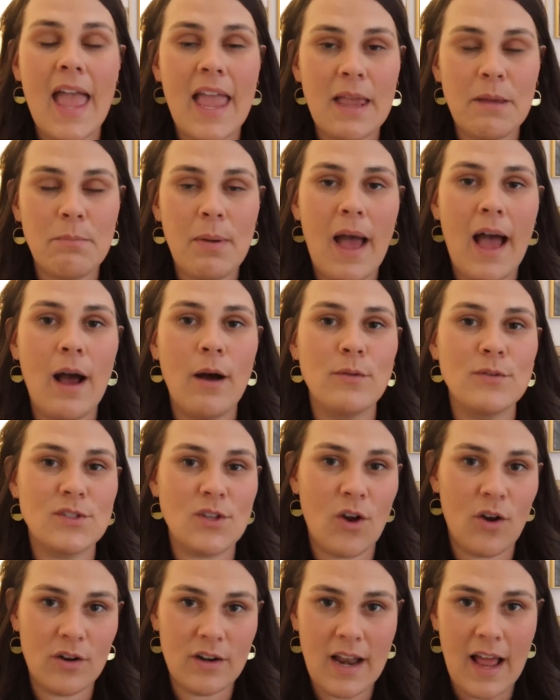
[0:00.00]
eight
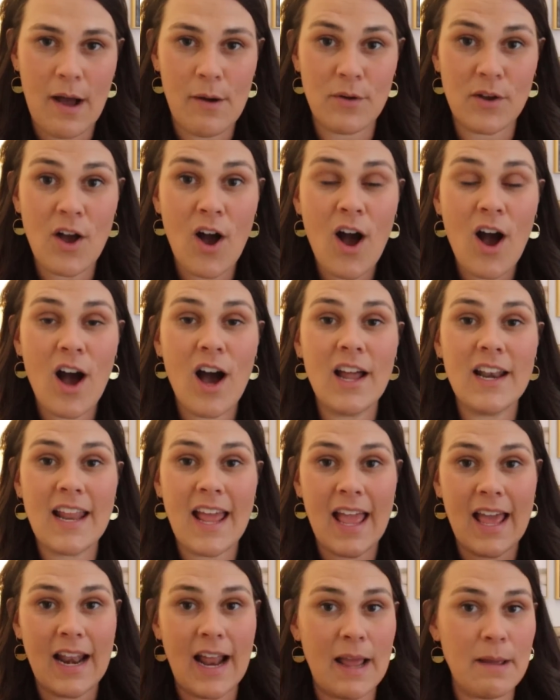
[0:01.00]
pounds are now
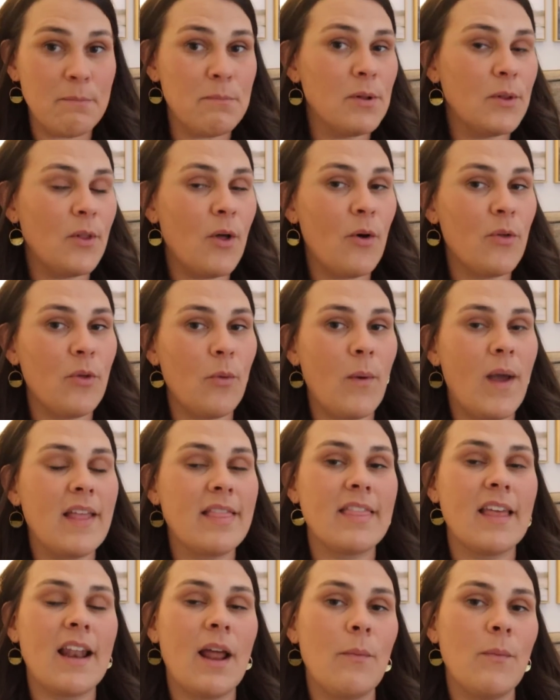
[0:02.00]
gone, and I am below the
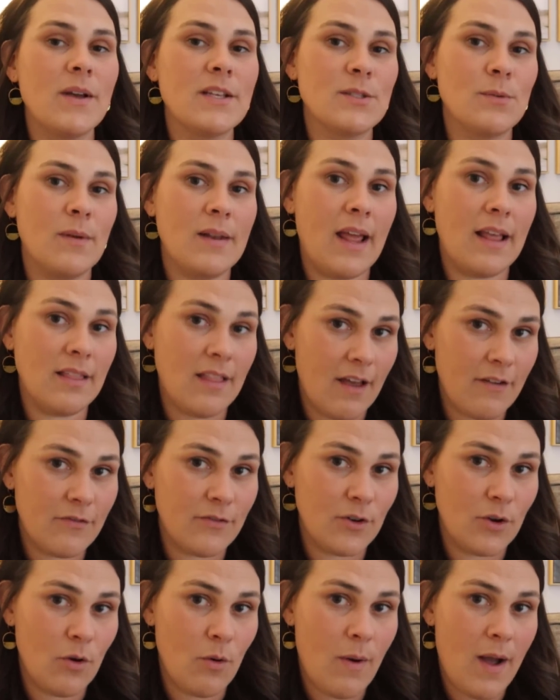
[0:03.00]
weight that I was when I
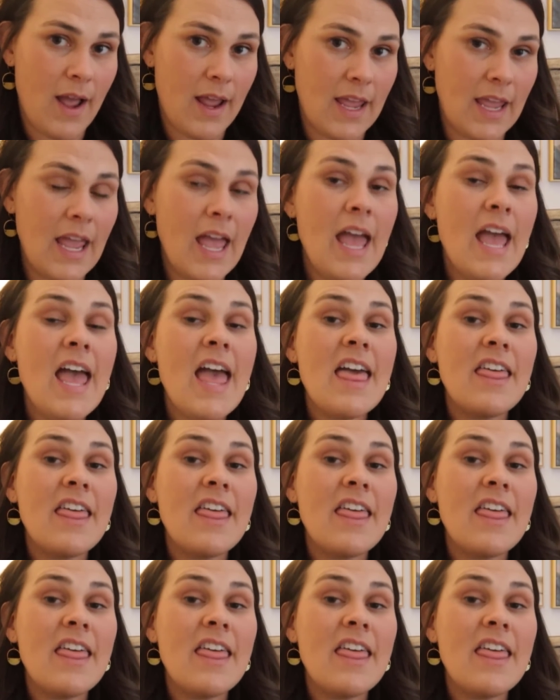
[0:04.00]
left for Hawaii.